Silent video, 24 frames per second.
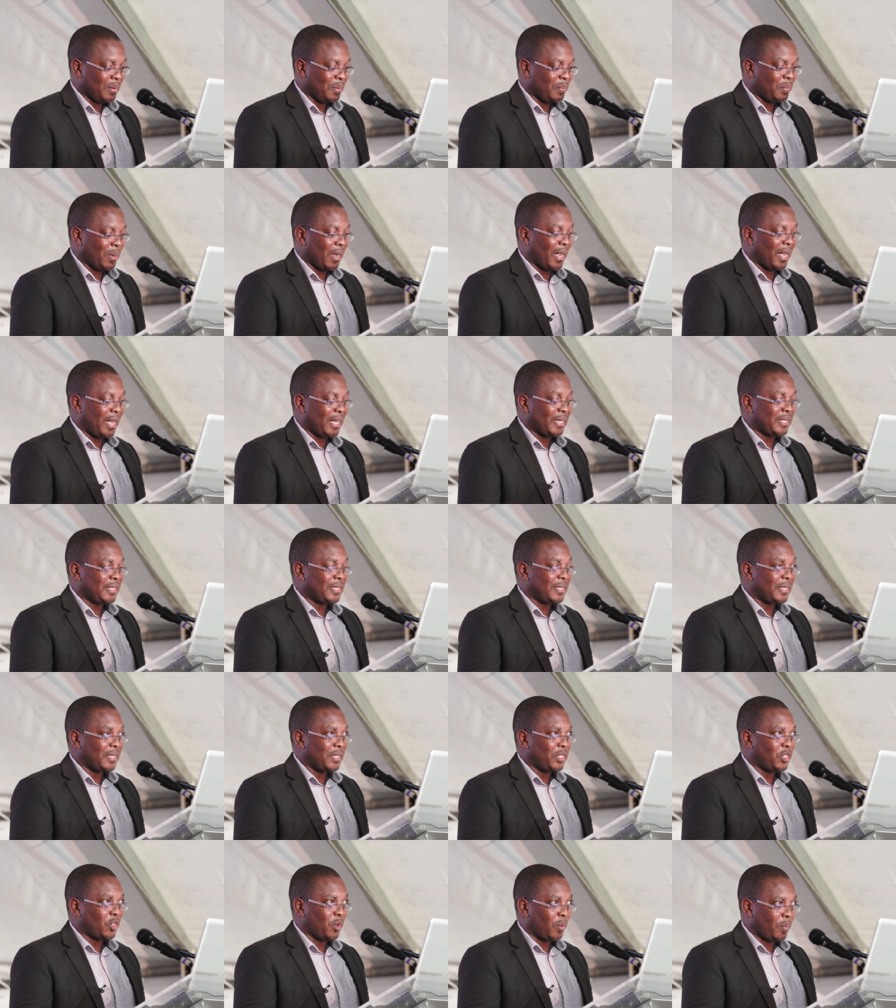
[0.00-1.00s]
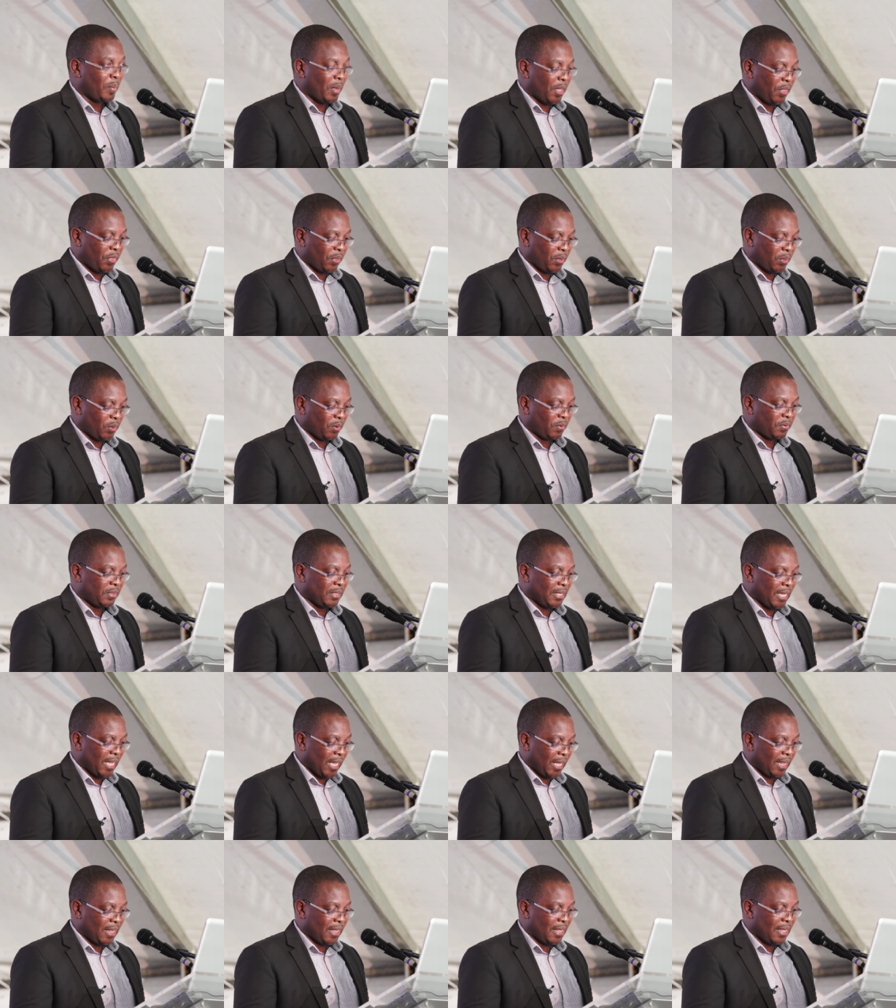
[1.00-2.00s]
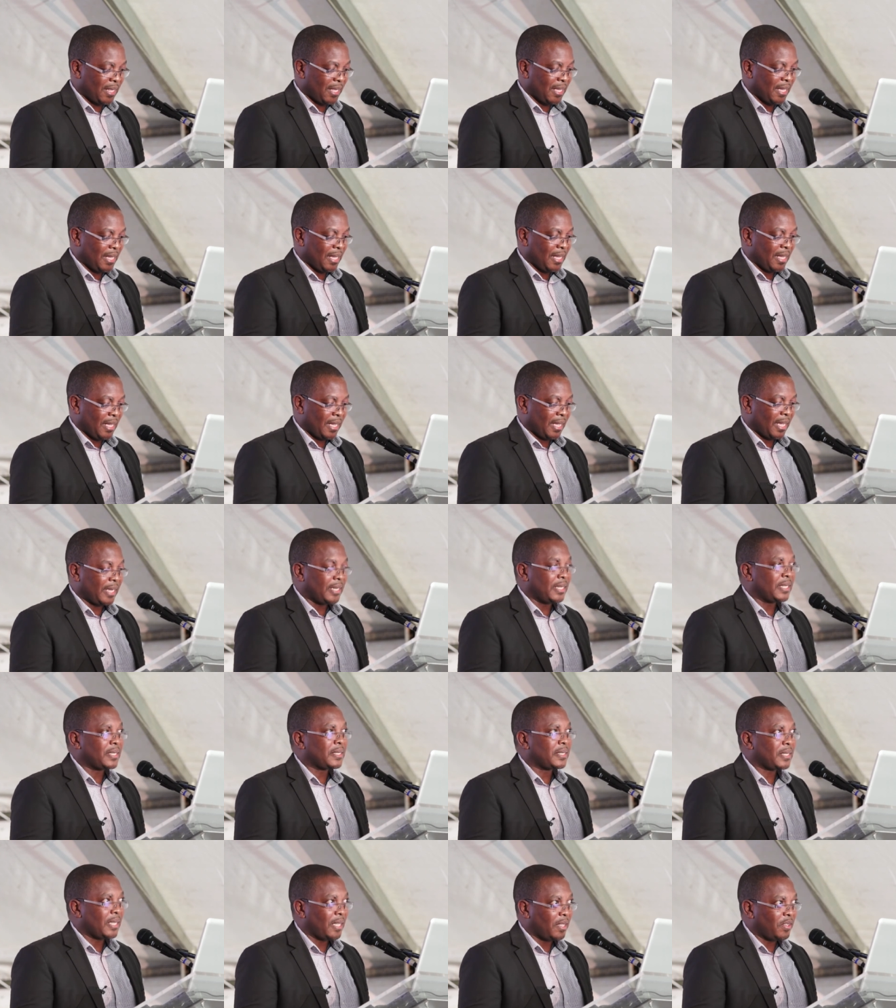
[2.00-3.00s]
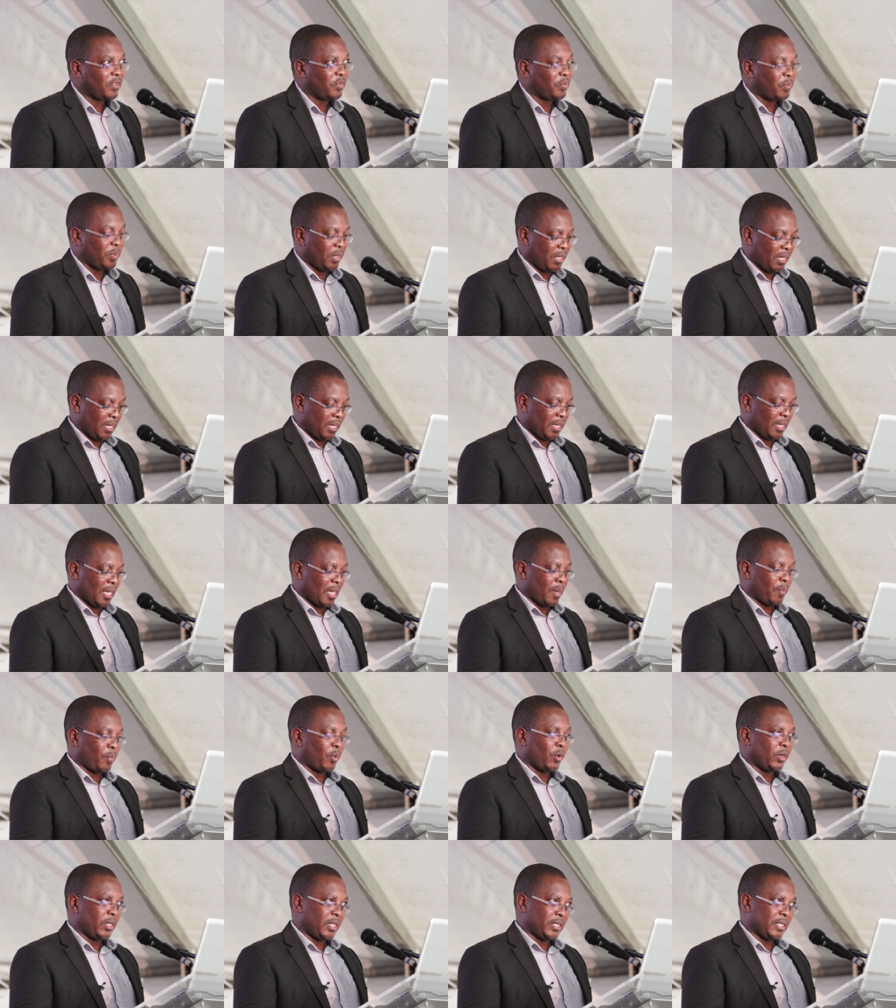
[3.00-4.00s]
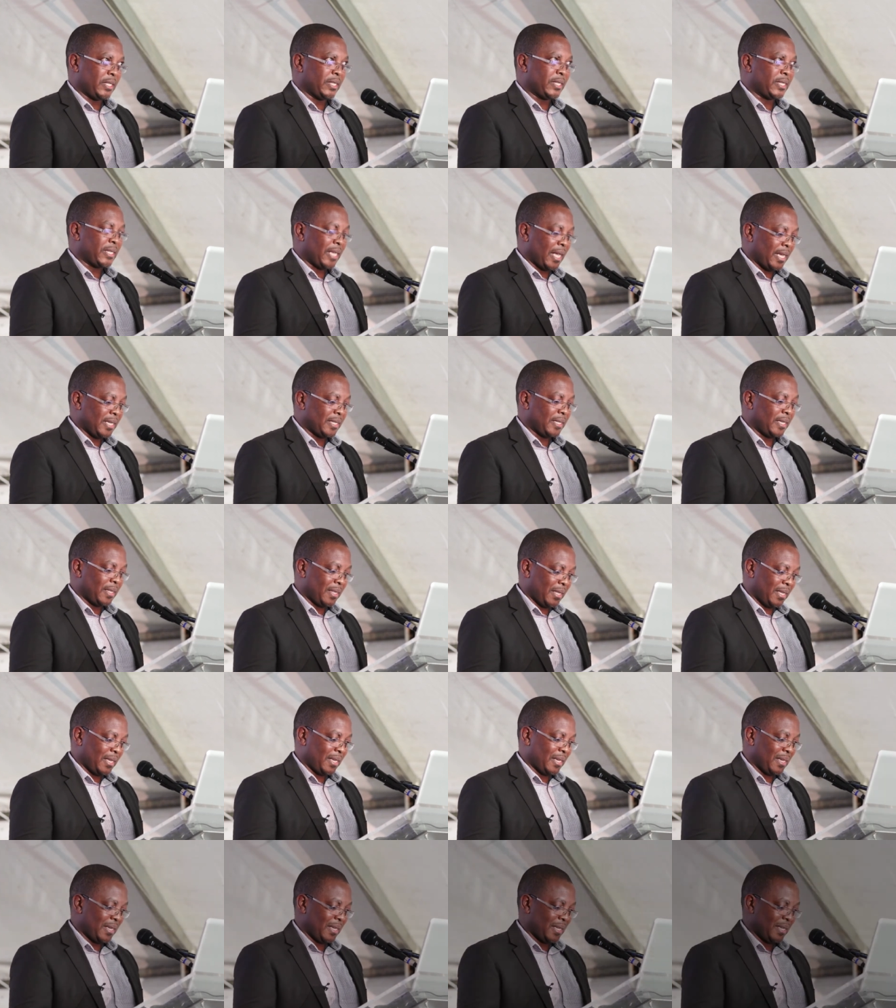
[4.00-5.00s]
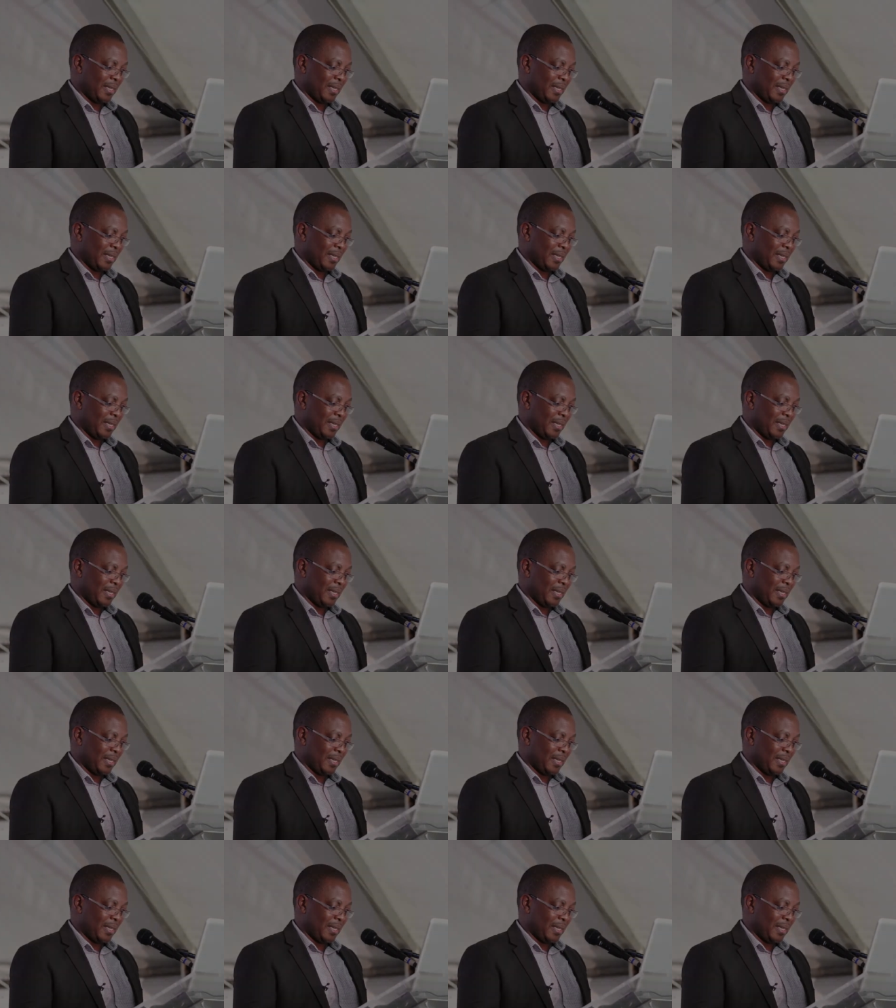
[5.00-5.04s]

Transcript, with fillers: But your method of death can itself be a politicizing thing.